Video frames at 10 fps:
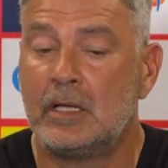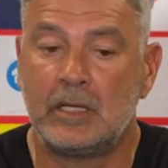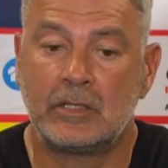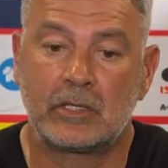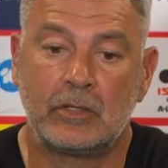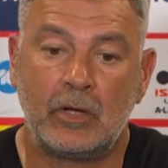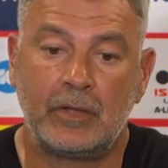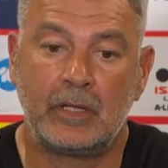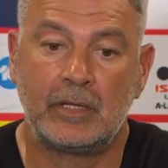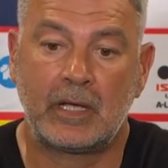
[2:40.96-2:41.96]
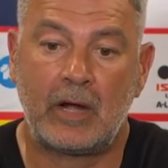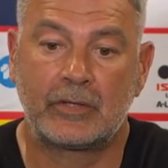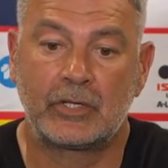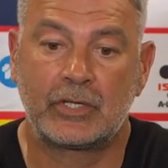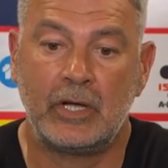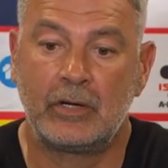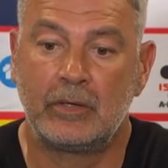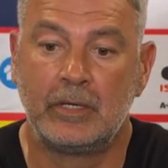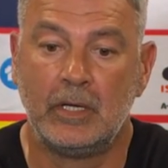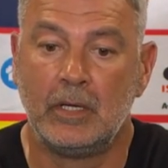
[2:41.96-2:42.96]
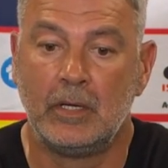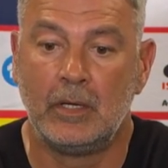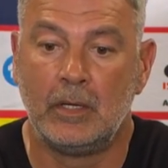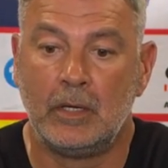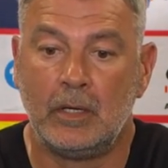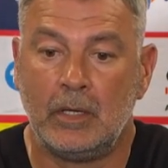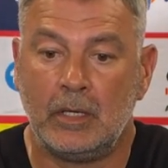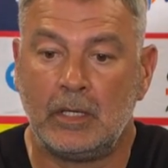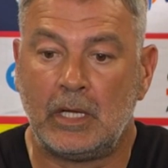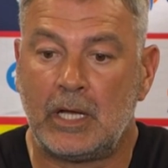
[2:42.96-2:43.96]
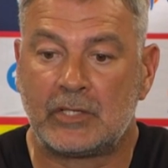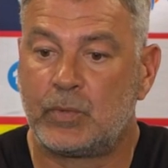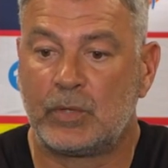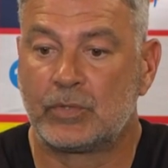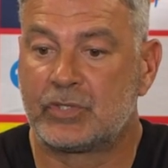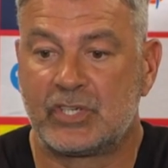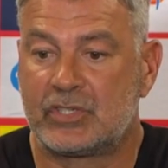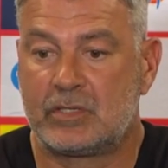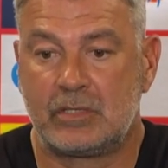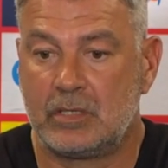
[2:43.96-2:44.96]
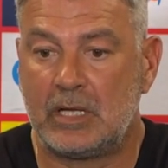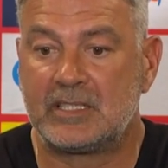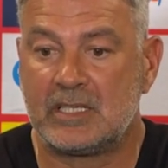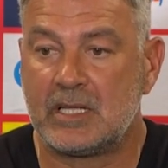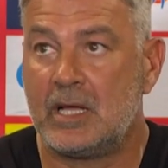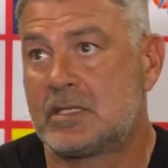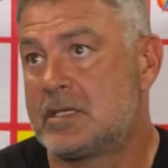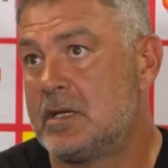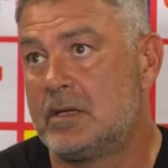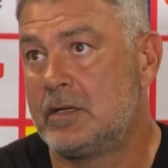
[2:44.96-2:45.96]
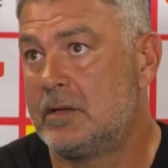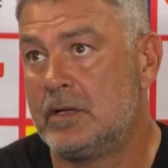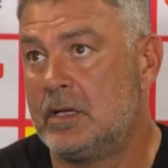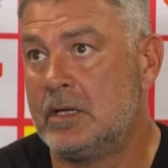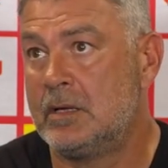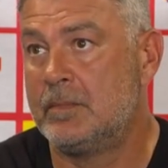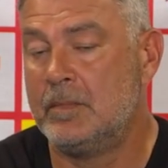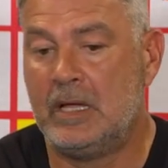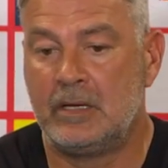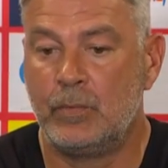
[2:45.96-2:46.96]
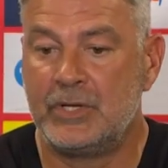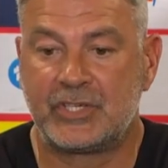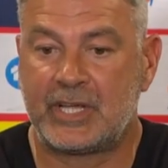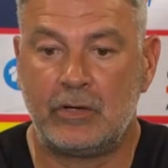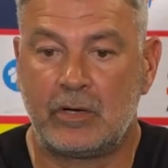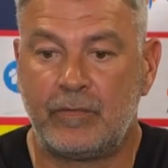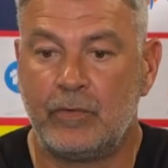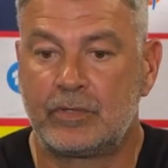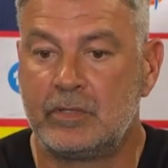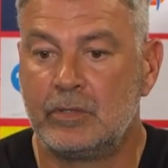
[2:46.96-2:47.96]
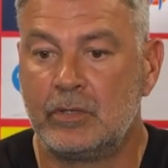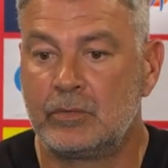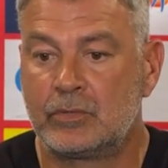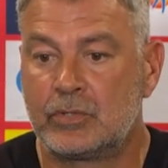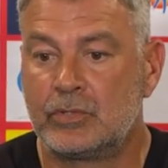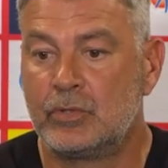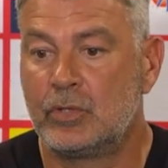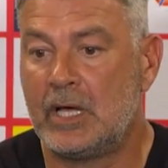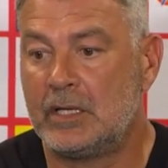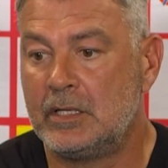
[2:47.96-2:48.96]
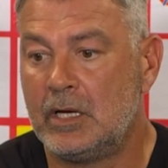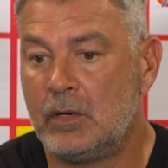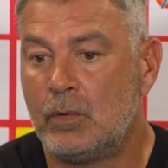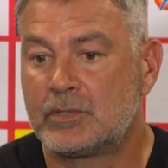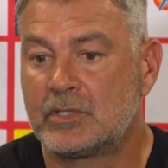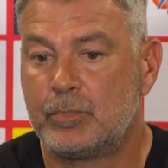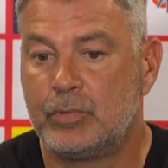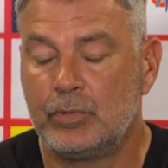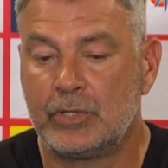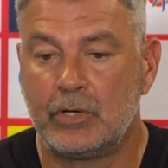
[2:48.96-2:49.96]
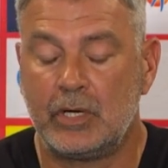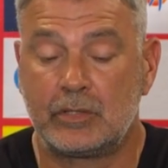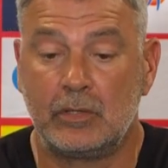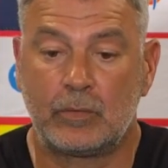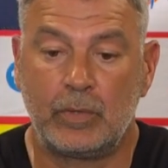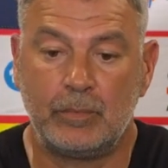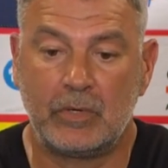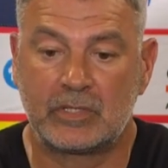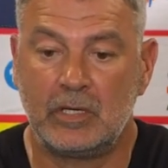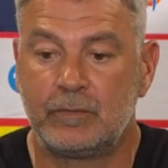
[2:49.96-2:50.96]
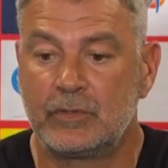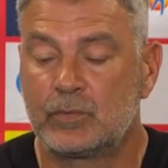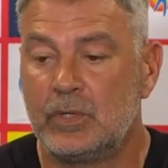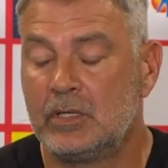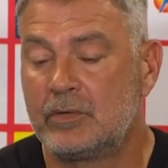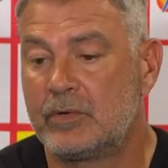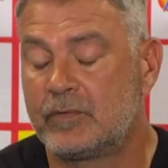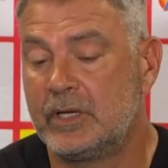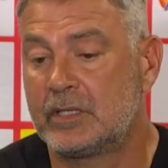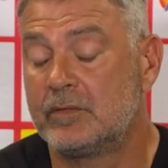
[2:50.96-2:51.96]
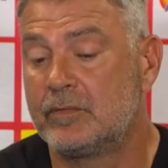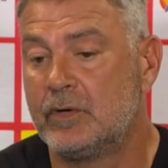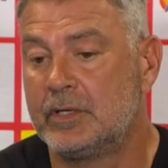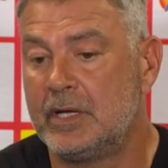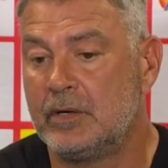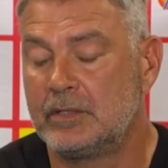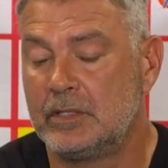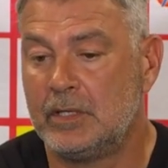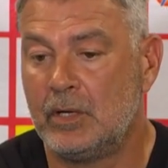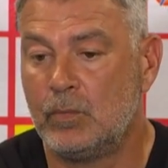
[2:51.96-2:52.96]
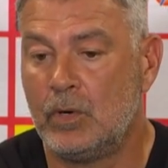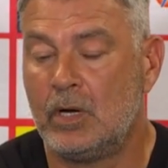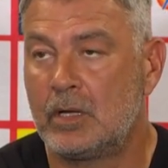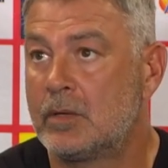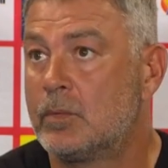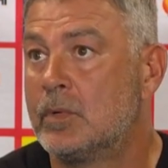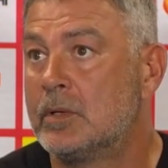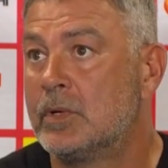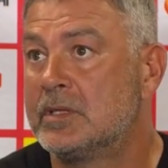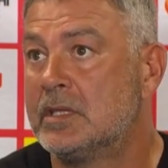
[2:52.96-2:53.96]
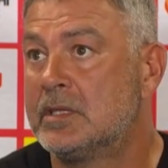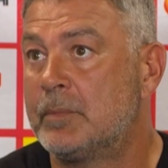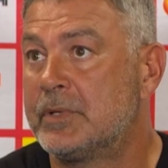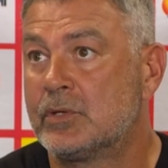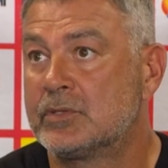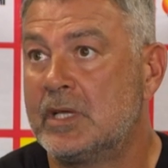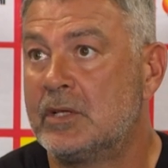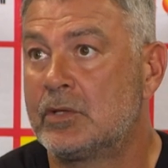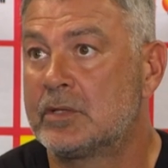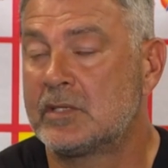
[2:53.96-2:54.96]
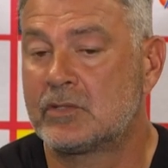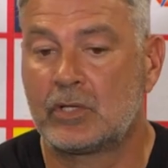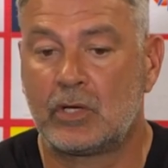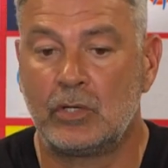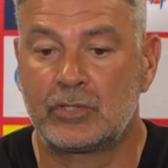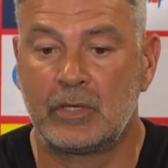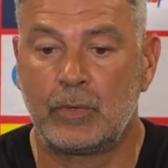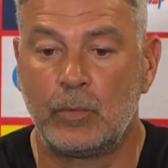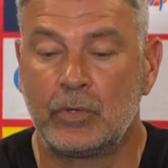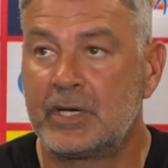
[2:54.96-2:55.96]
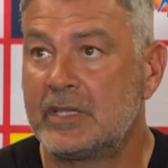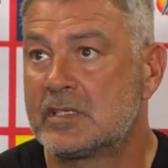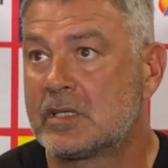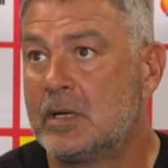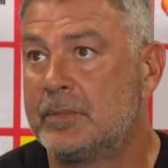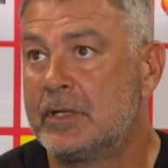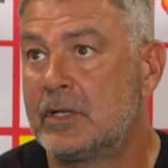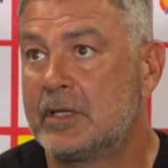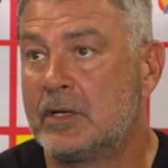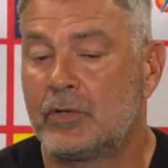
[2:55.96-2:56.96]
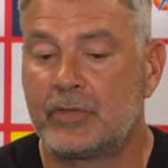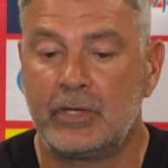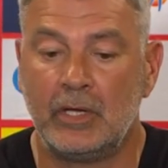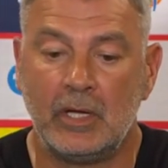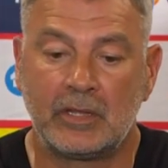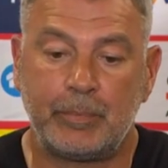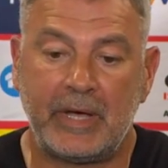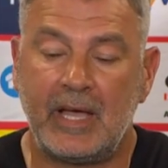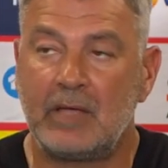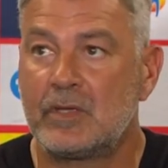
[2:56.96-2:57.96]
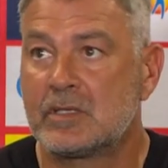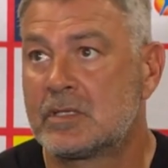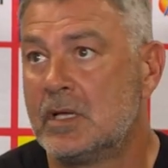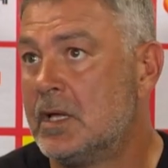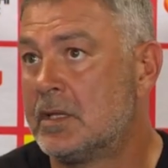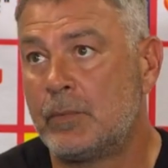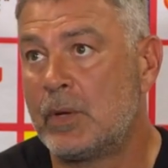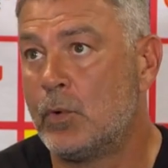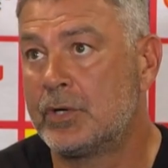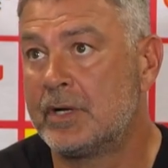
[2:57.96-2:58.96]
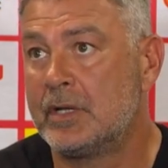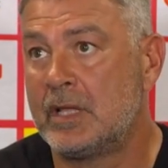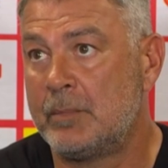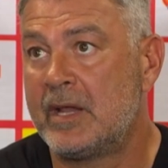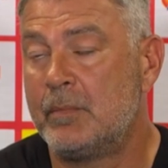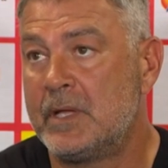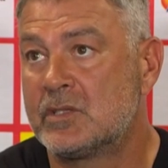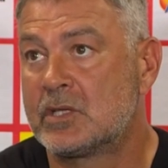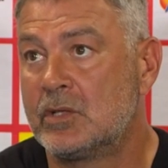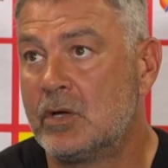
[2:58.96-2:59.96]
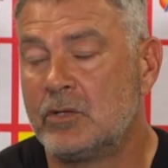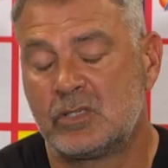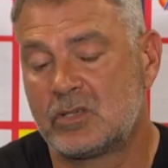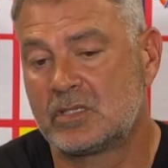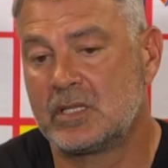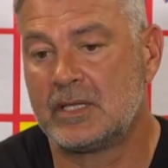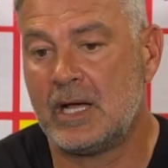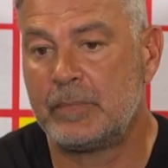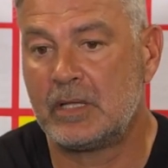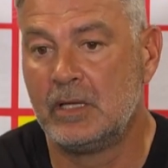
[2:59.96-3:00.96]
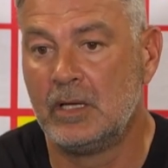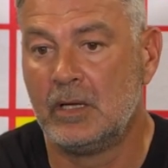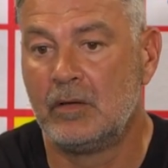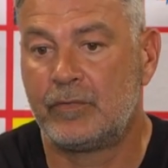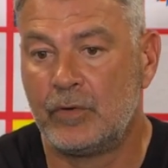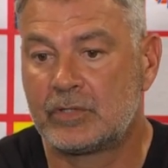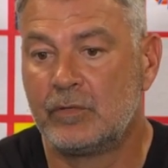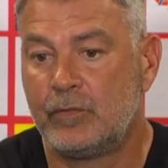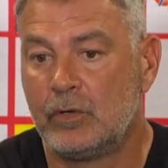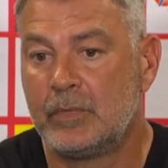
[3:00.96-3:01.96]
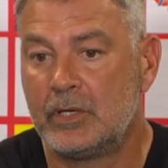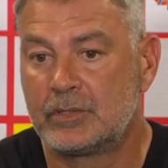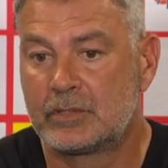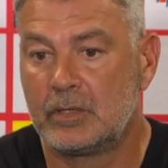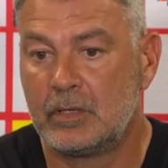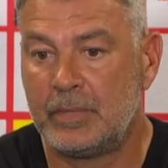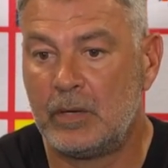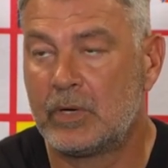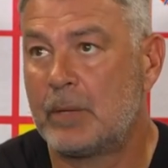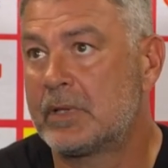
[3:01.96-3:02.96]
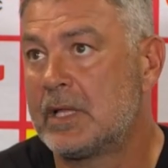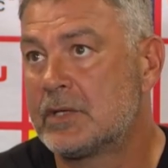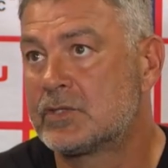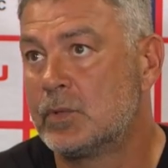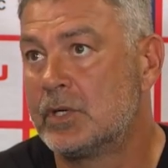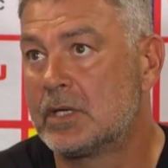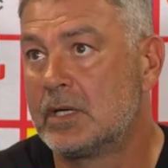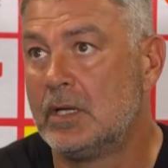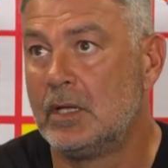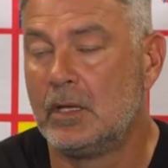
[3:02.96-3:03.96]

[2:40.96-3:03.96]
Yeah, and tonight their character showed. And, you know, last week was just a disaster. And we just cannot afford to do that. You know, I was disappointed. I had to look within myself as well and reflect and find out, you know, why we did that, because that's not the culture that we wanted at this club. They're not the behaviours that we wanted, and they made amends tonight, not just because of the derby, first and foremost about what happened last week.